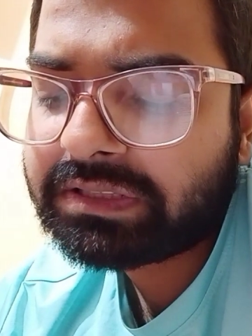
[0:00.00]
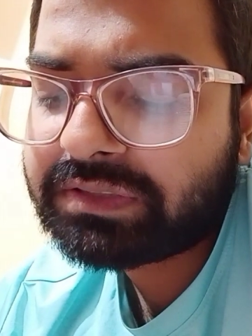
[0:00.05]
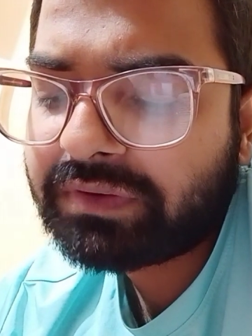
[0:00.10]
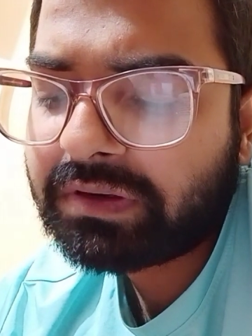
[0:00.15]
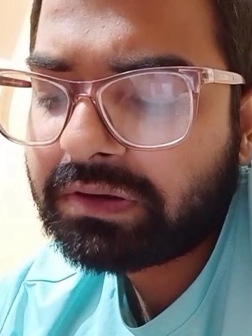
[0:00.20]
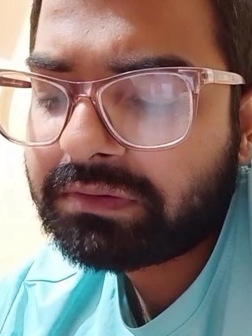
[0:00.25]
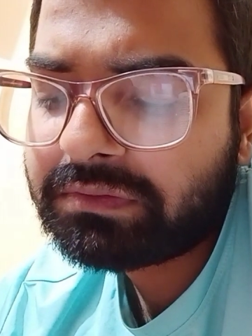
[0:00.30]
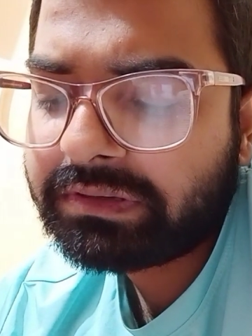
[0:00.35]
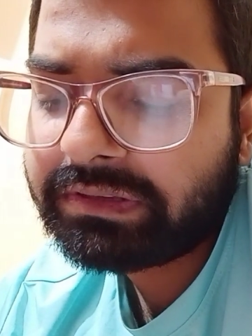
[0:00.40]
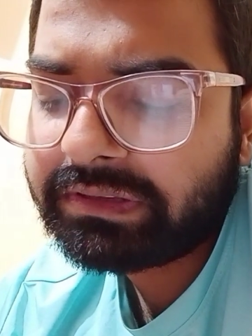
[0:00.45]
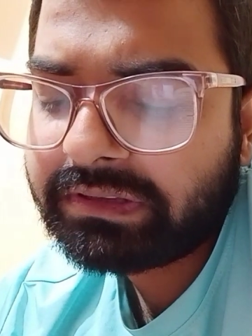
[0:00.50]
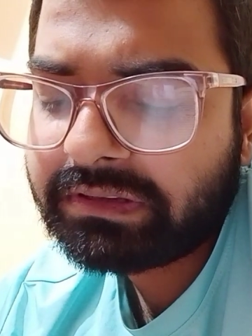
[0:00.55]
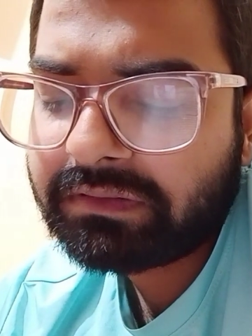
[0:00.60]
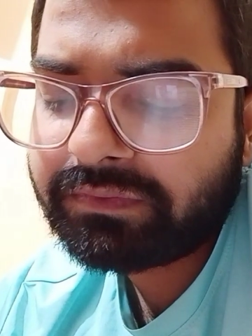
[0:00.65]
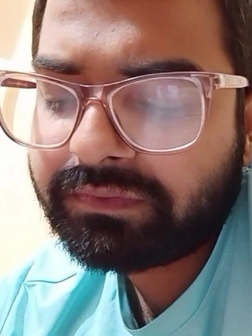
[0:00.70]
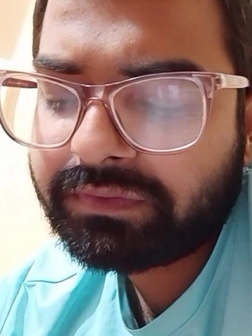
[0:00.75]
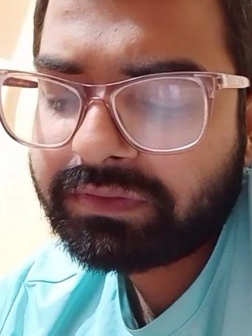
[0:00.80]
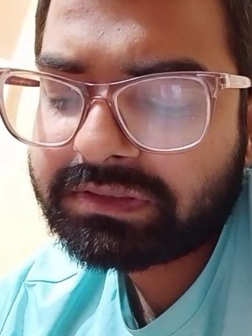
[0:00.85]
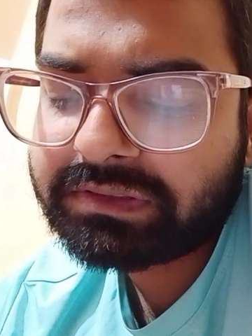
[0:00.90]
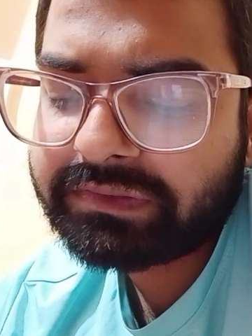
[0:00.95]
the Dutch
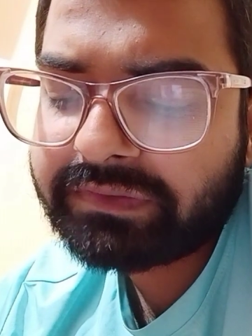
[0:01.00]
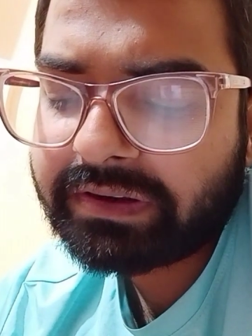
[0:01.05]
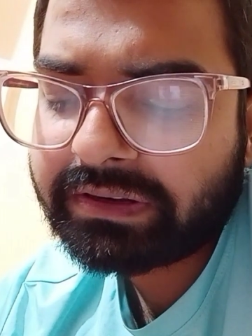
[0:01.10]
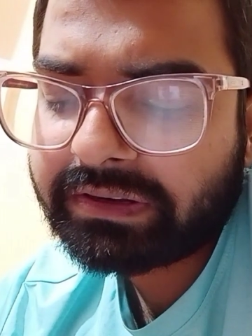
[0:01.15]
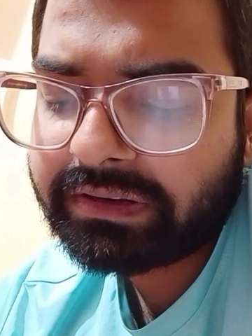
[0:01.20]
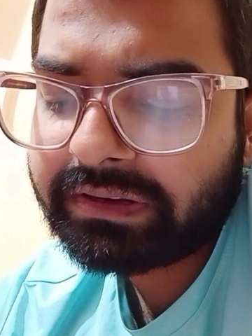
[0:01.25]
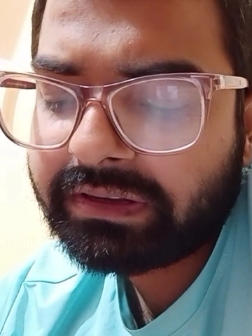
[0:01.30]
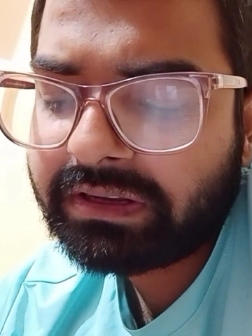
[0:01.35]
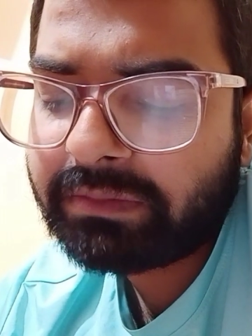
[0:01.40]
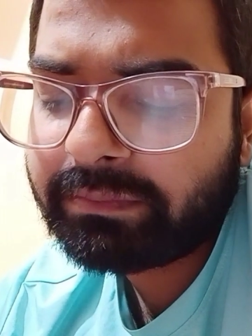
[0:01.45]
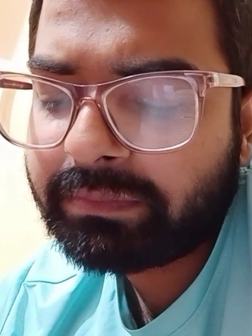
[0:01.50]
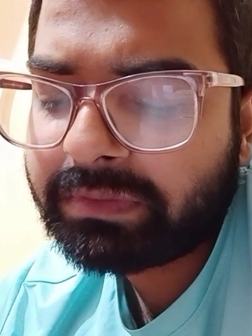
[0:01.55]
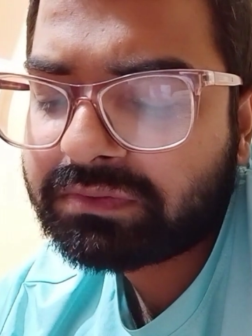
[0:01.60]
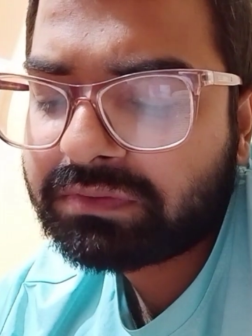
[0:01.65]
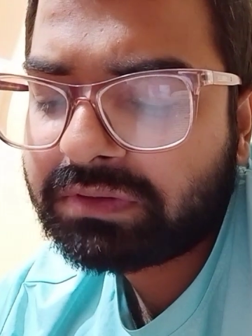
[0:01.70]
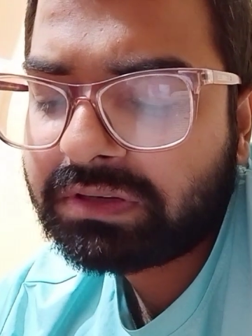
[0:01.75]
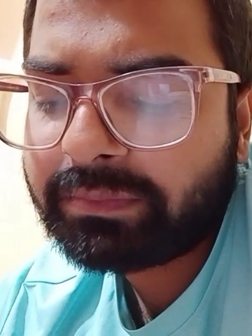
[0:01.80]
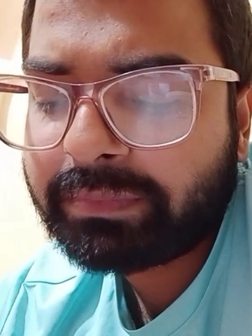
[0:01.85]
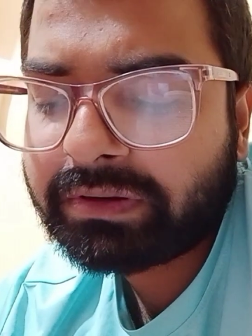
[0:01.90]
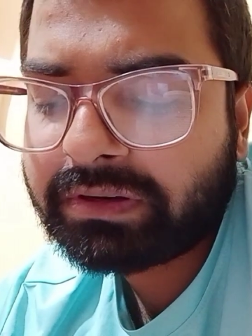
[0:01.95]
founded their first factory
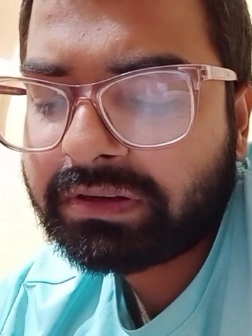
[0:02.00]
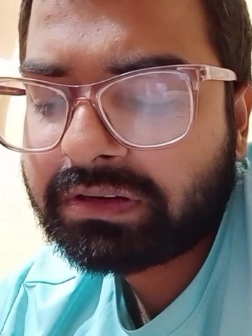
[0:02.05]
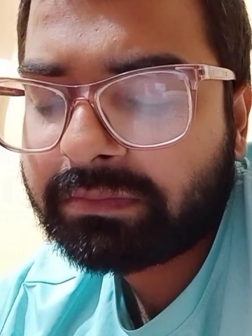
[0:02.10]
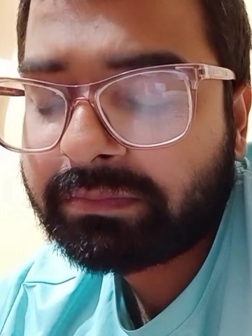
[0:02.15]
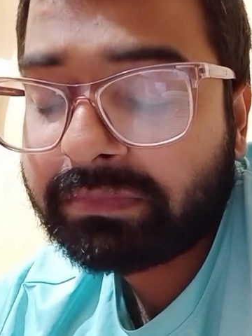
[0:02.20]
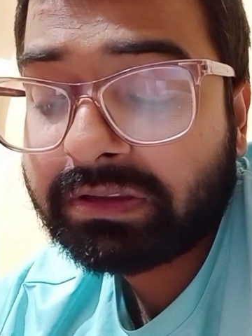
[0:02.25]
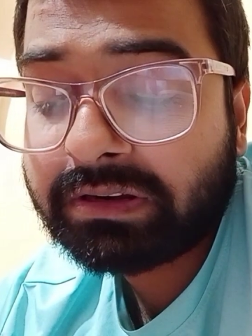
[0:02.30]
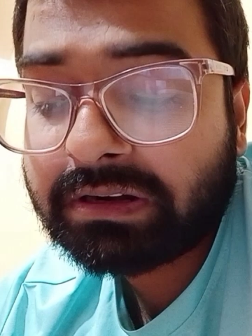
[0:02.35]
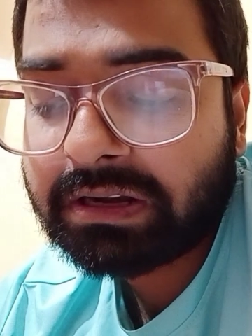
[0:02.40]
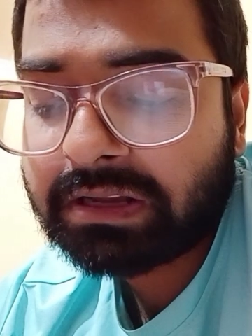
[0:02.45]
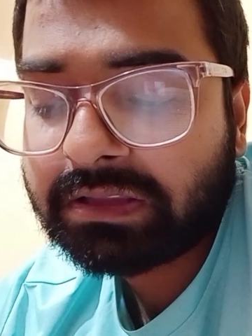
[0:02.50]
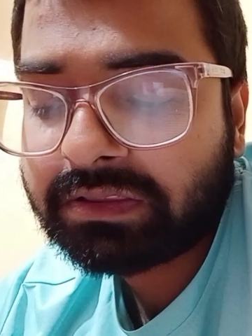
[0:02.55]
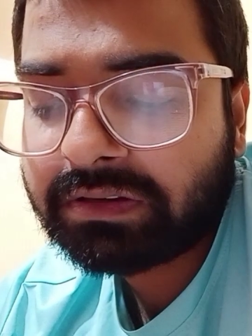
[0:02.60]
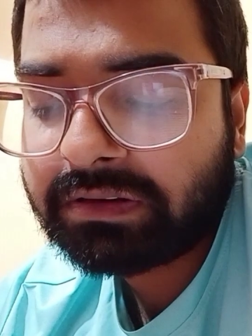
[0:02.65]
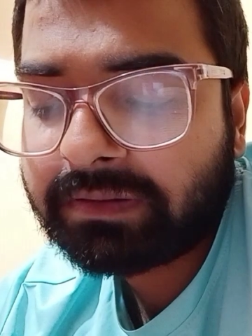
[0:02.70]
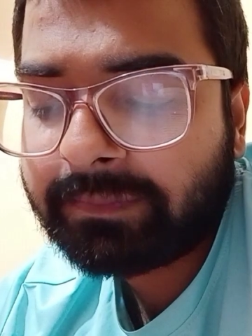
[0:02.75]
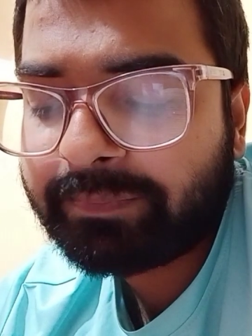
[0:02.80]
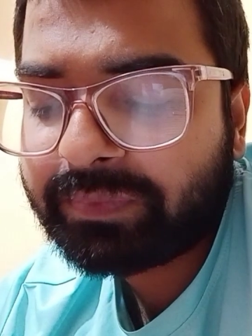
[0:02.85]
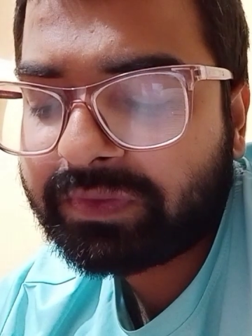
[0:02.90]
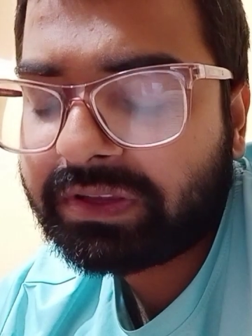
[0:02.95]
in Masulipatam
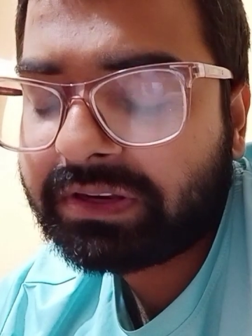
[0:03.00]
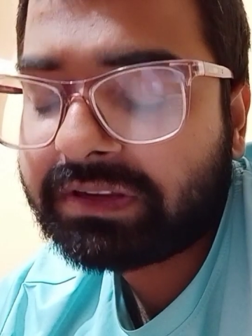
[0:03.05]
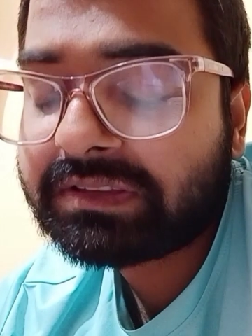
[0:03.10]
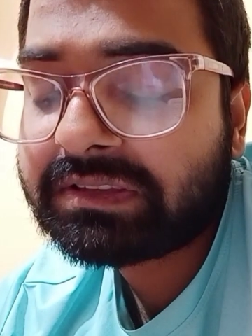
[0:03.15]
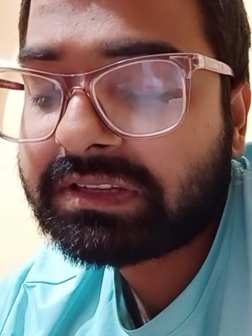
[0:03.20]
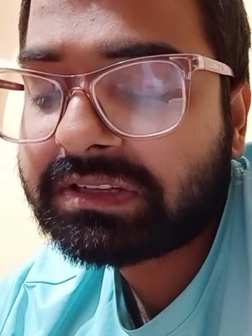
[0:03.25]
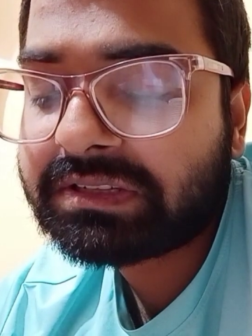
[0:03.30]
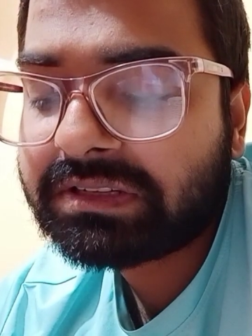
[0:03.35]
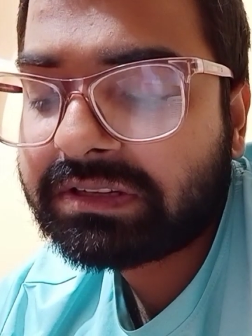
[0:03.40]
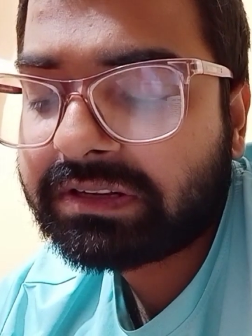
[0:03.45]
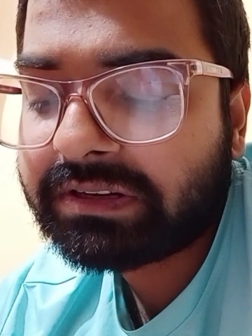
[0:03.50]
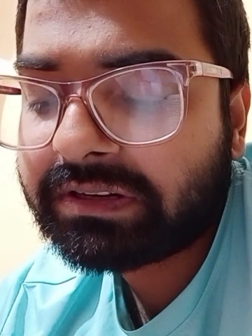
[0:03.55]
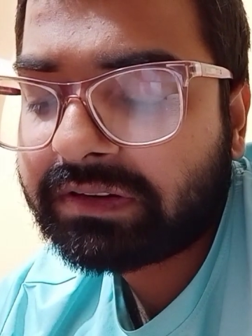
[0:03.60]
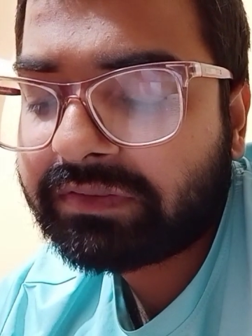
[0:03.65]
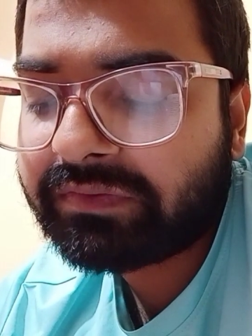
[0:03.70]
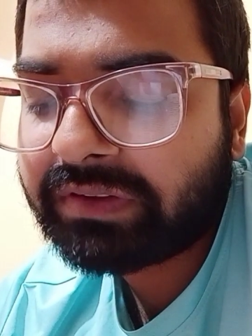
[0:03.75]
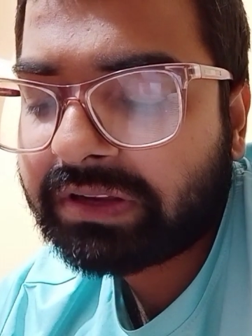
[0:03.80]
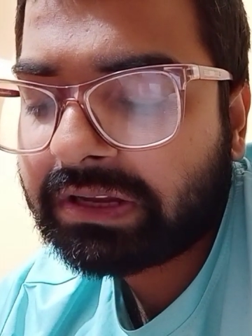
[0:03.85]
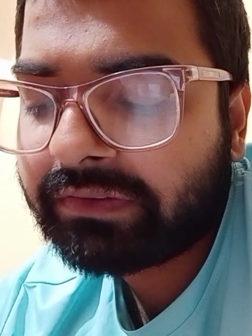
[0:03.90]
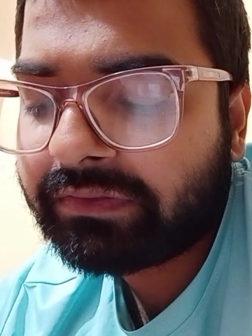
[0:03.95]
in Andhra in
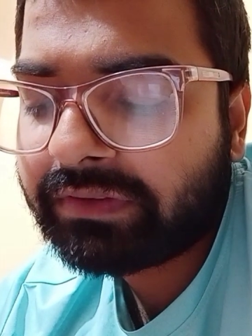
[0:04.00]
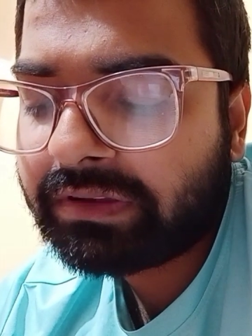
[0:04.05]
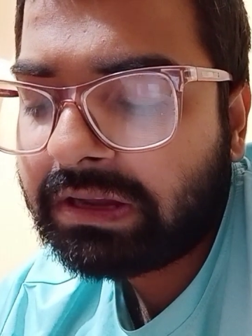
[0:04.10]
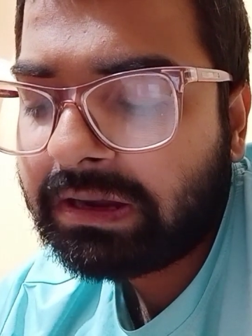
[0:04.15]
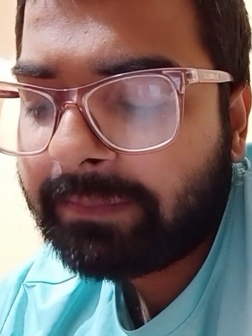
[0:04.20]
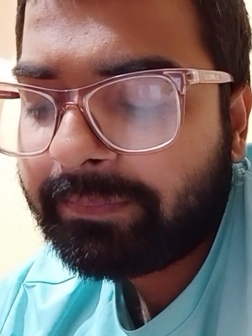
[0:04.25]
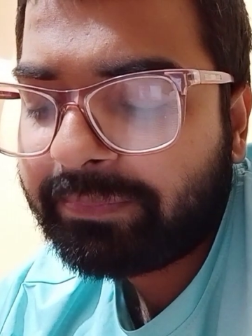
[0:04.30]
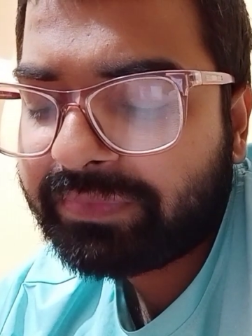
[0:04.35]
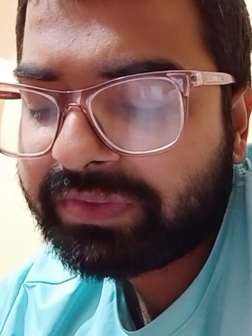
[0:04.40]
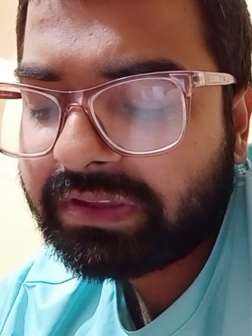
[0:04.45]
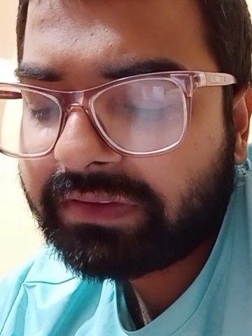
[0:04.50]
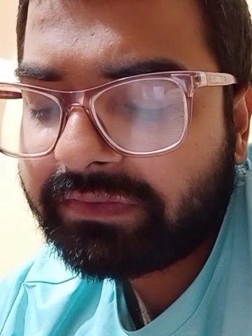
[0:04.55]
1605.